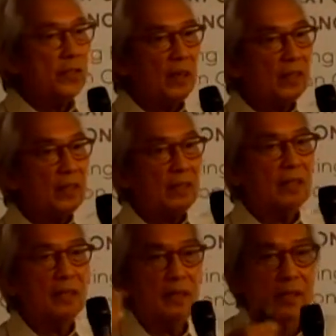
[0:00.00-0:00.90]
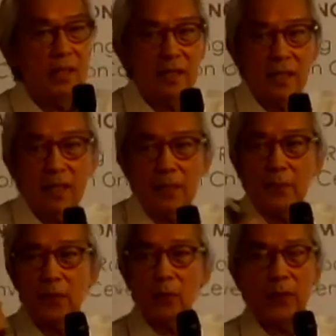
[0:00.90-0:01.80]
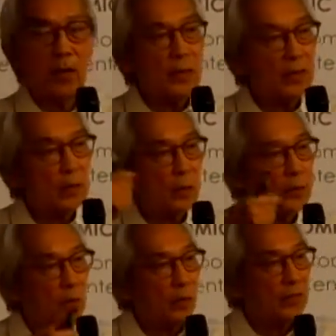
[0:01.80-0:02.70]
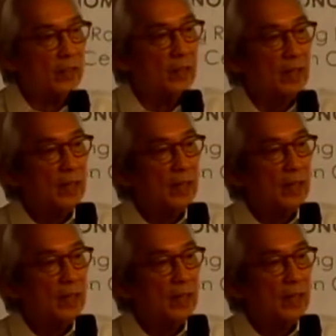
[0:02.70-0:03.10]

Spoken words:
you have this thing, the panuelo that goes over.